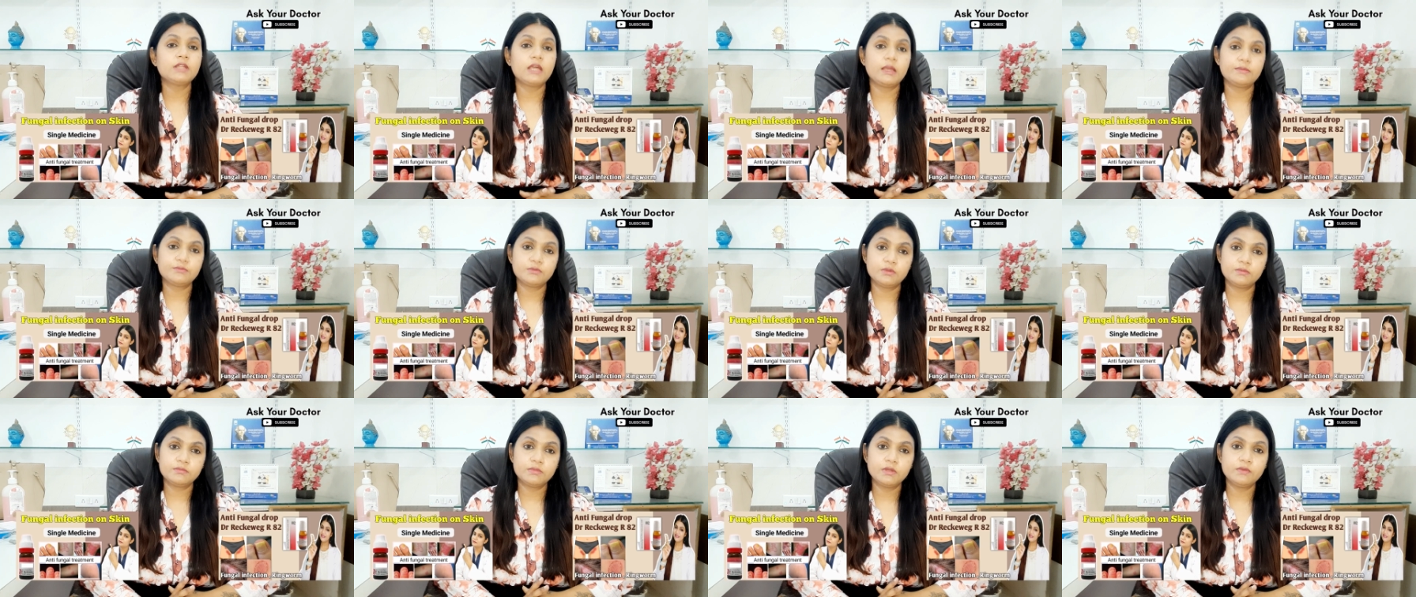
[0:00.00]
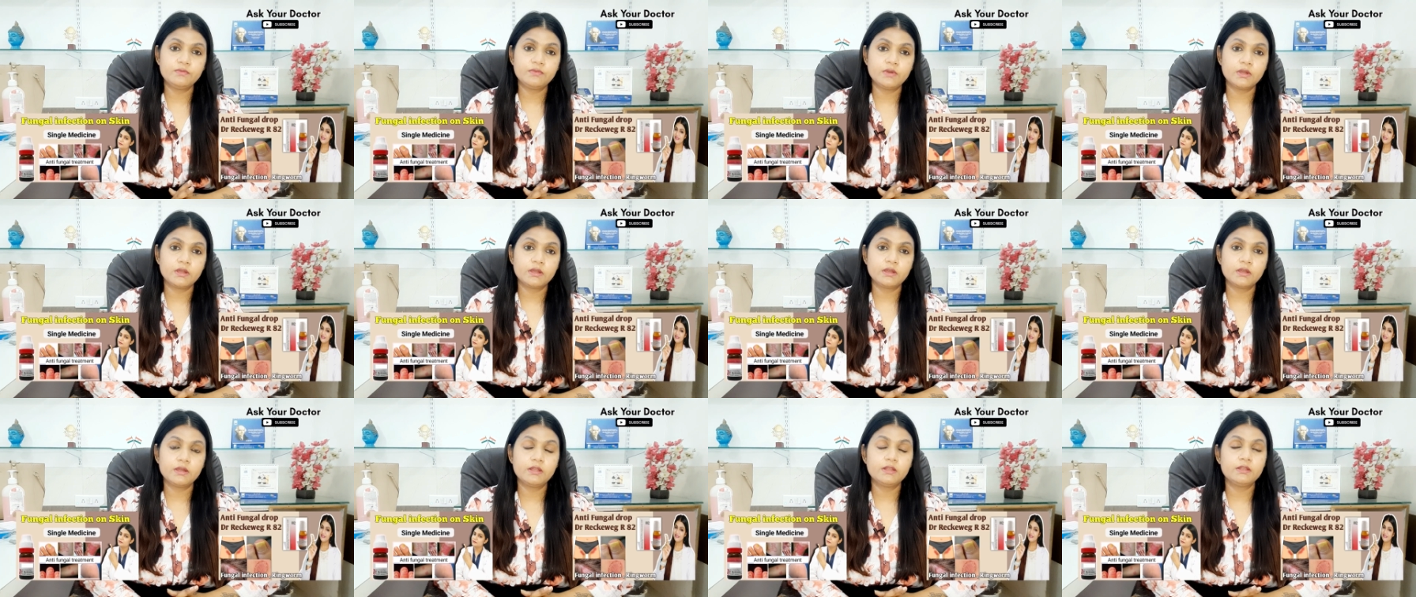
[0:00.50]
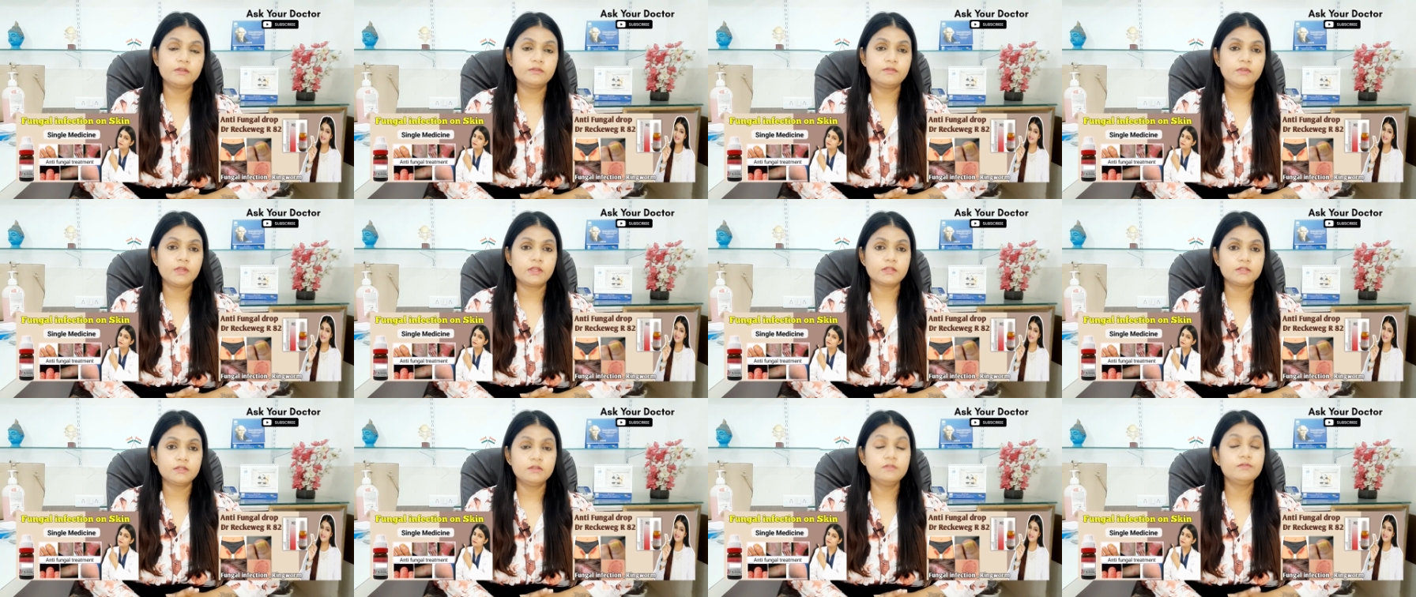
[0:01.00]
types of the fungal
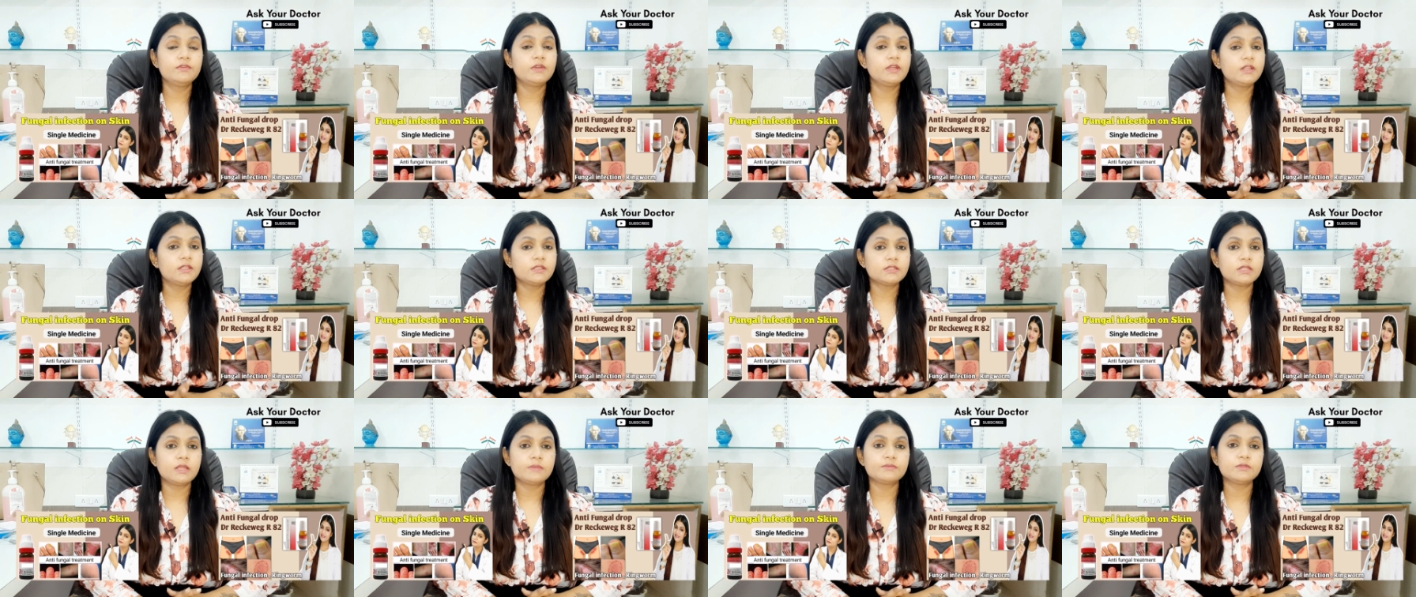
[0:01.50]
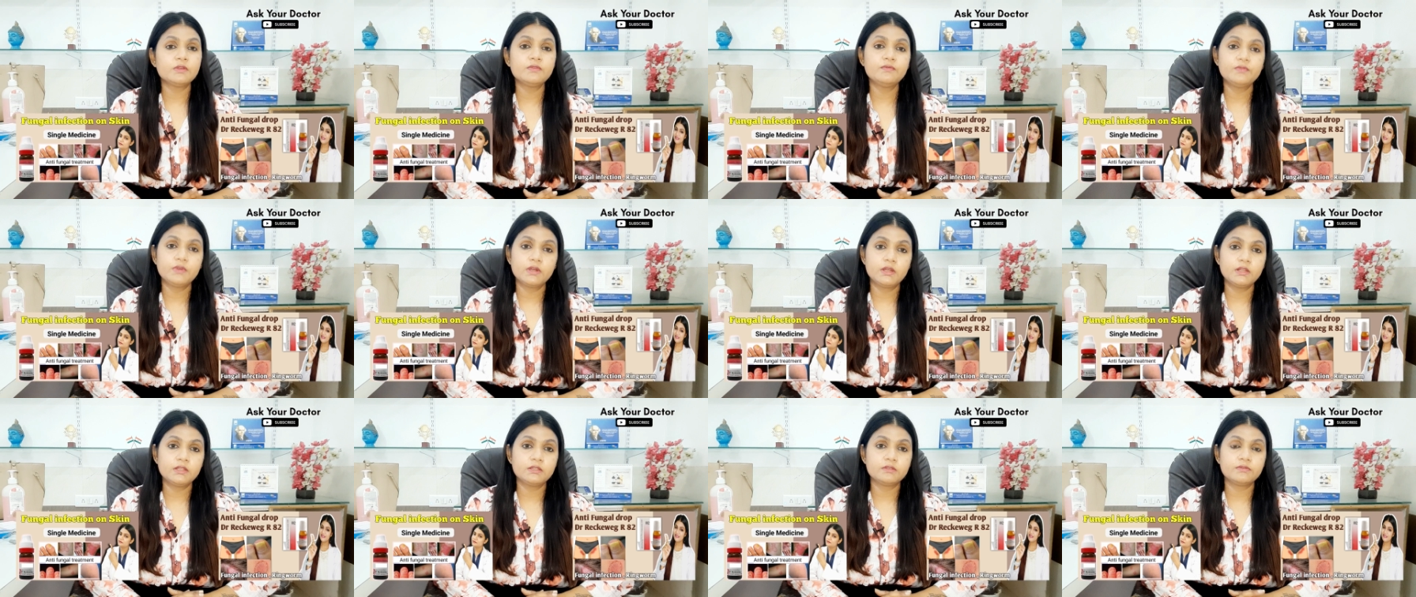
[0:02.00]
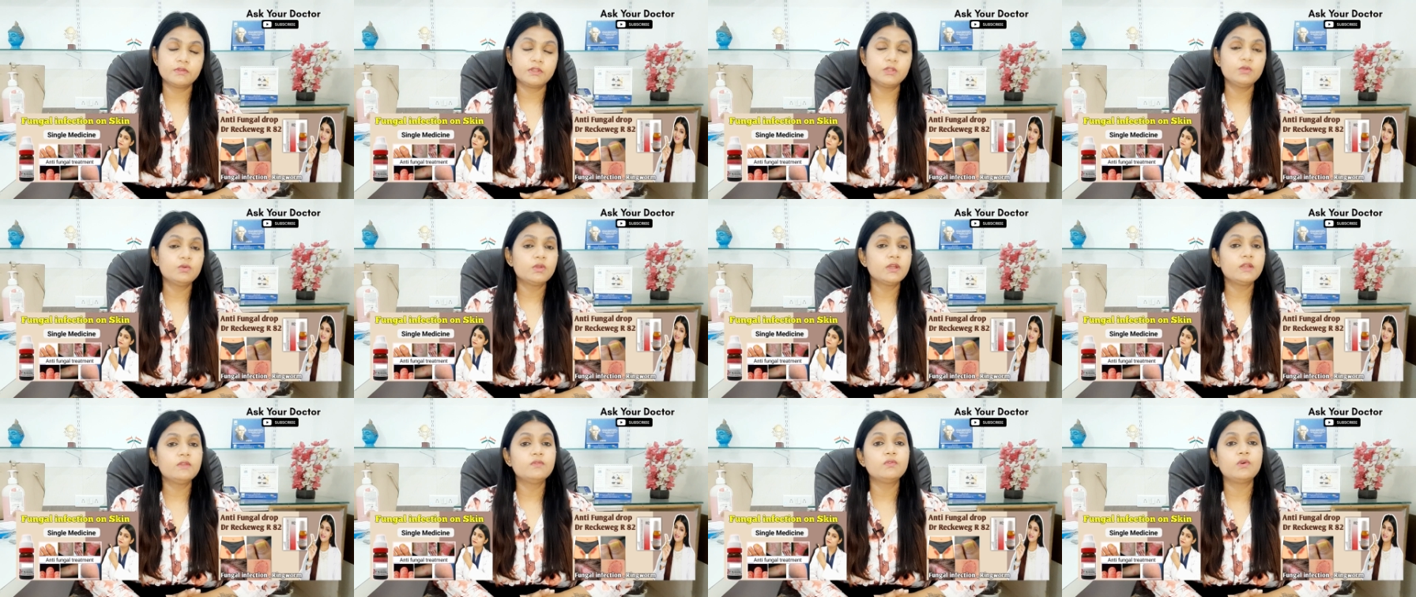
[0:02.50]
infection, various types of fungal
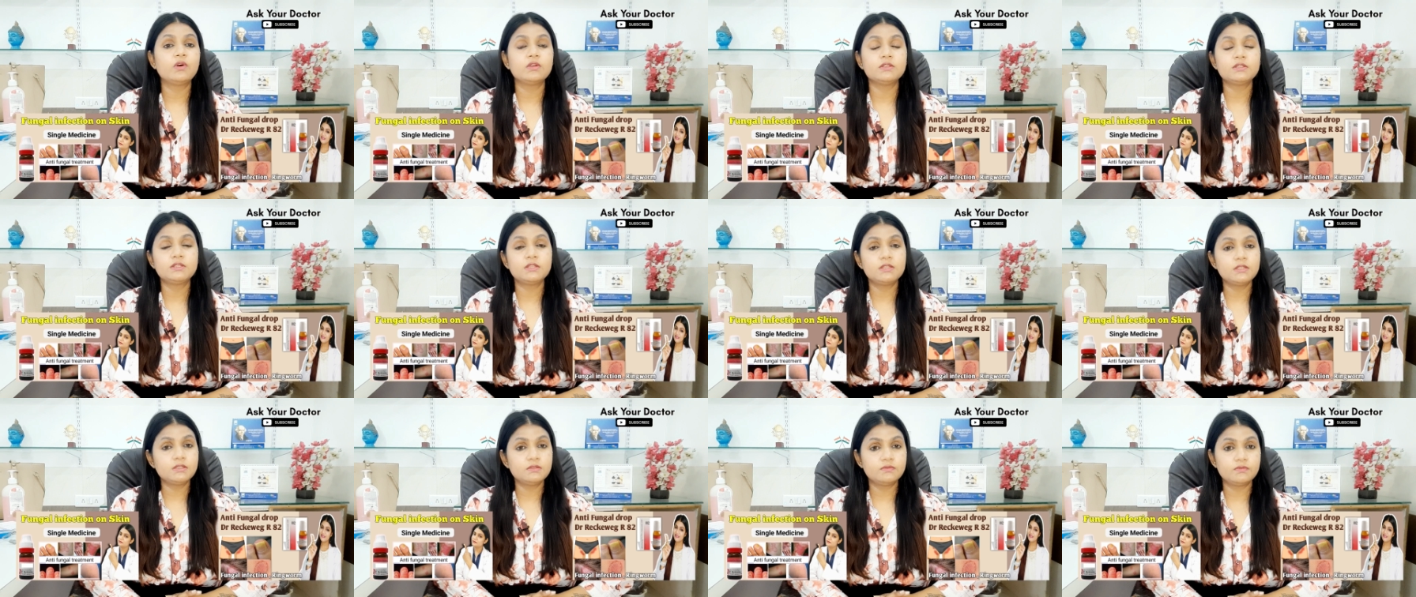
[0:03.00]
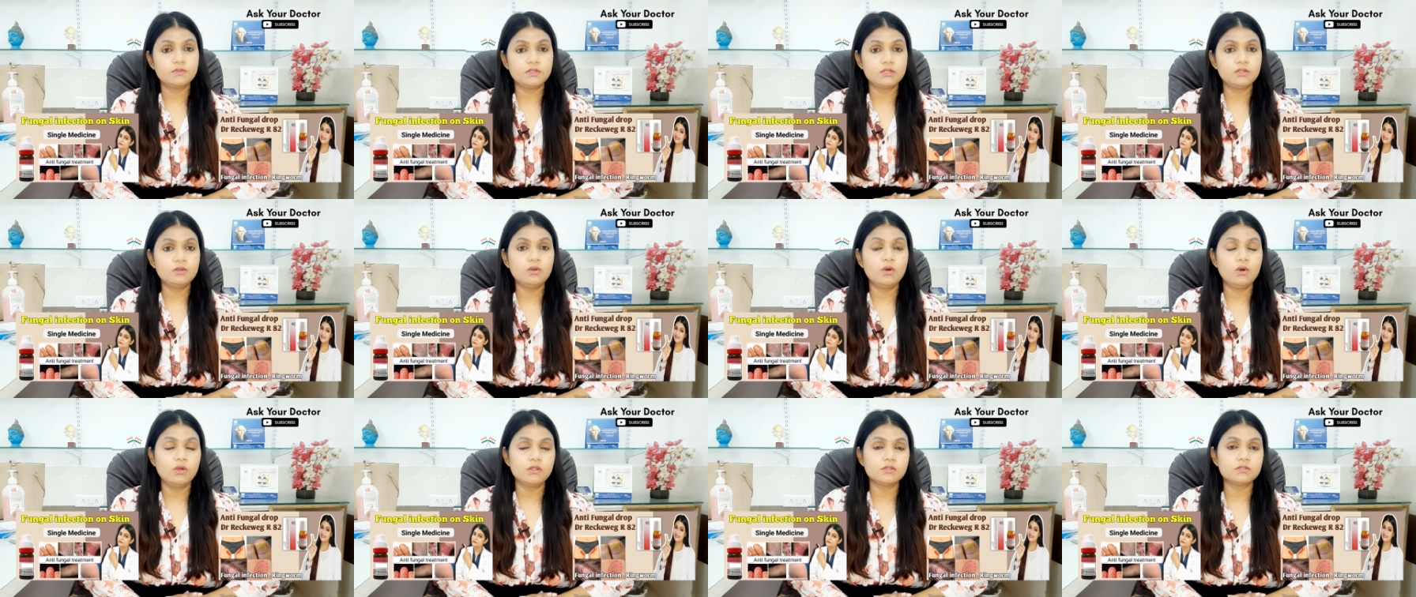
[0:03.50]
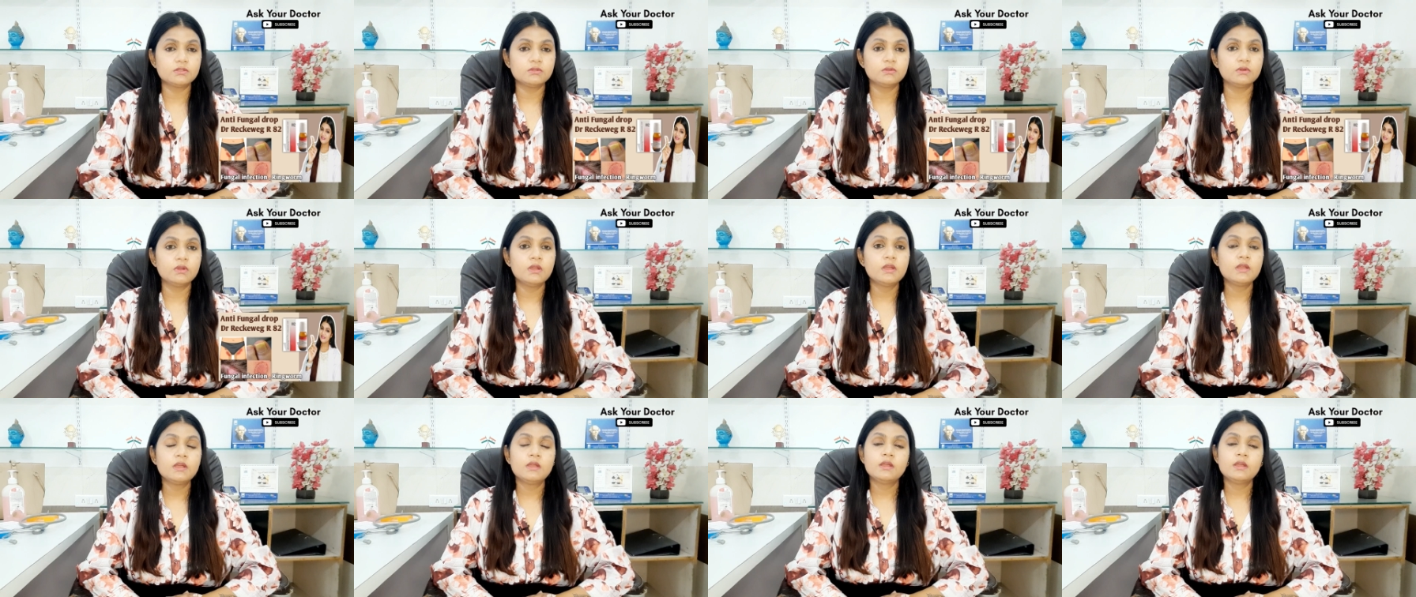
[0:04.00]
infection. You can watch this video also.